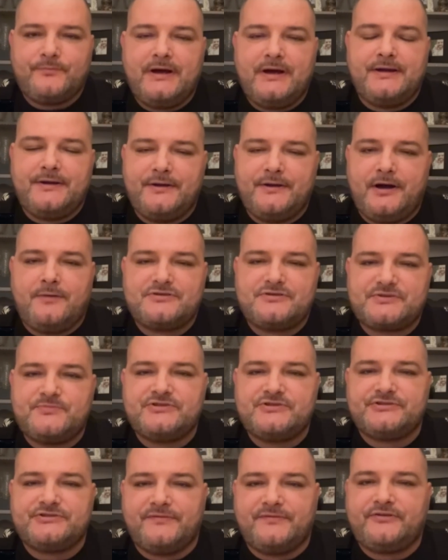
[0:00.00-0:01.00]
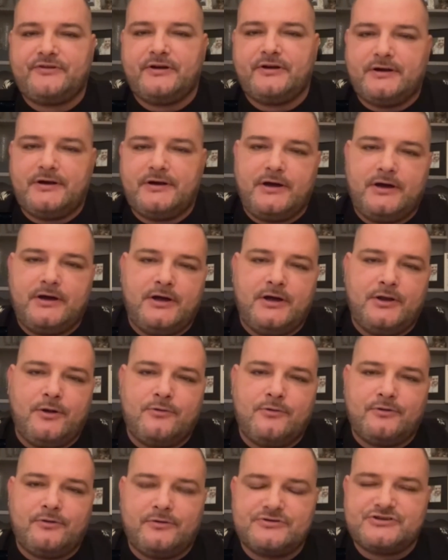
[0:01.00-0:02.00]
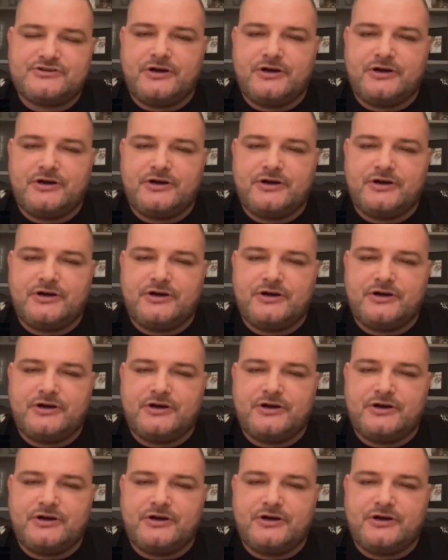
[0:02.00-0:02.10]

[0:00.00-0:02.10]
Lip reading: And I was a prison officer a long, long